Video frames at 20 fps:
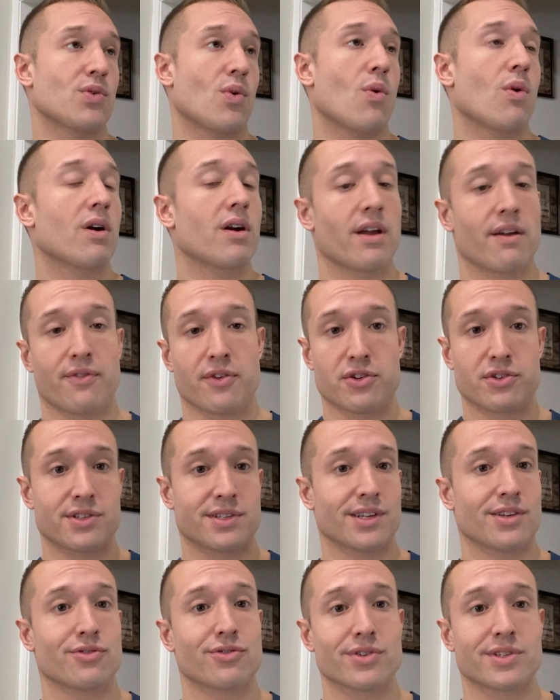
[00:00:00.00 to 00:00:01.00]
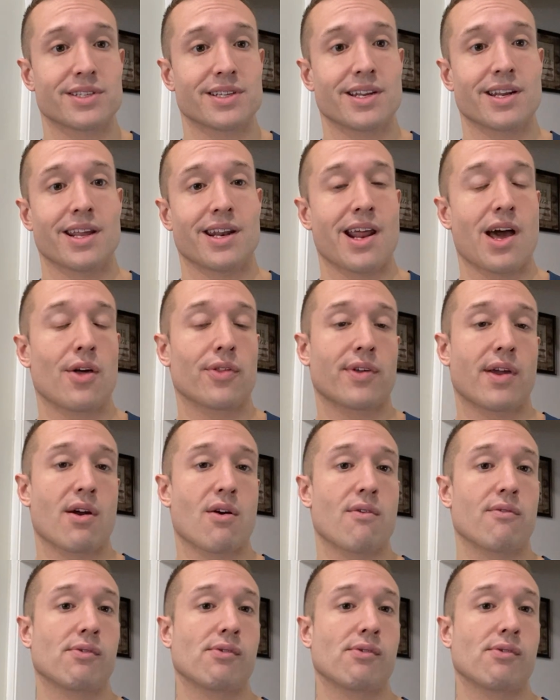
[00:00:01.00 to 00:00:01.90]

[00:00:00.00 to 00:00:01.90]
Or if you're just interested in healthcare